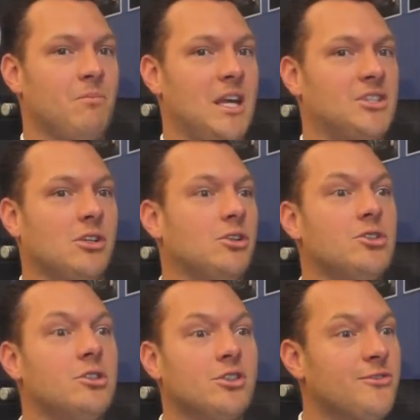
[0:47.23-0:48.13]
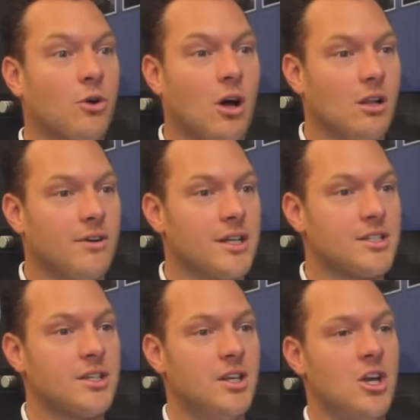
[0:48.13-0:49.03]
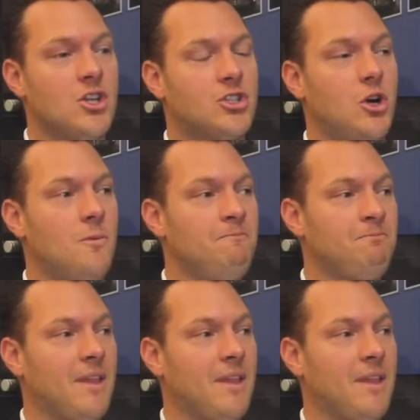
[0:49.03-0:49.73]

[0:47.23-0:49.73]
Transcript: it's a lose-lose for all of us. So